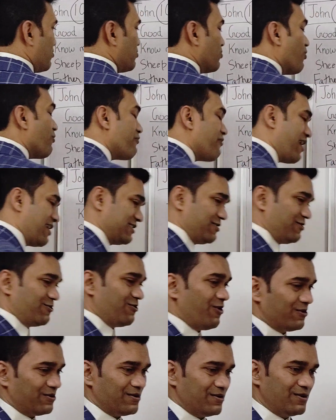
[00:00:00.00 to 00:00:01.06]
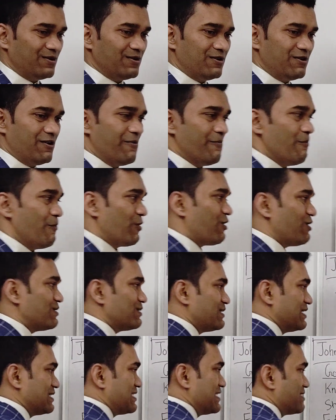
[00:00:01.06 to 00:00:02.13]
to know Father God, because
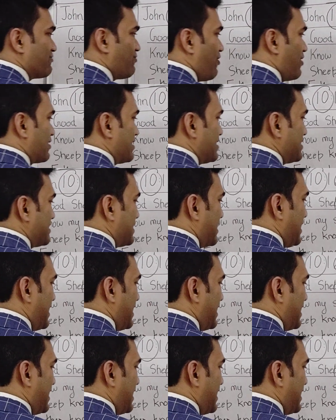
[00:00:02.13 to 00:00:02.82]
this is what is